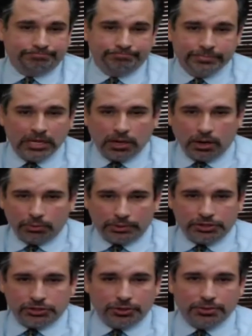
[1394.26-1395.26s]
only
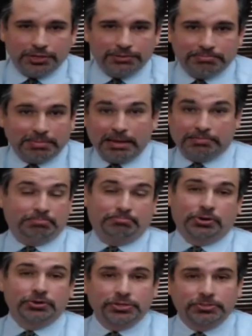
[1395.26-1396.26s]
show that that
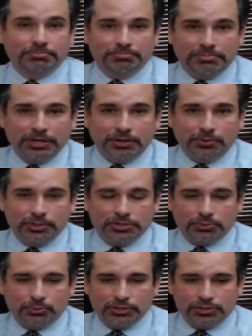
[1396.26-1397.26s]
person
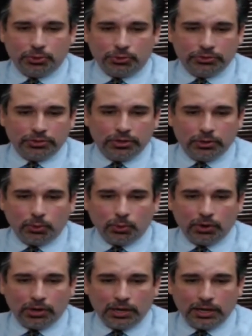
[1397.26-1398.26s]
was older or
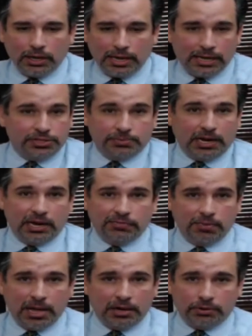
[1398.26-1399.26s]
had some kind of a
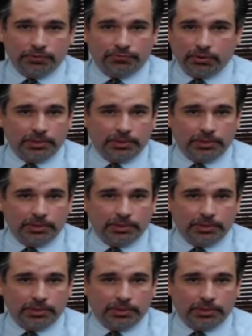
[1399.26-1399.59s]
medical infirmity.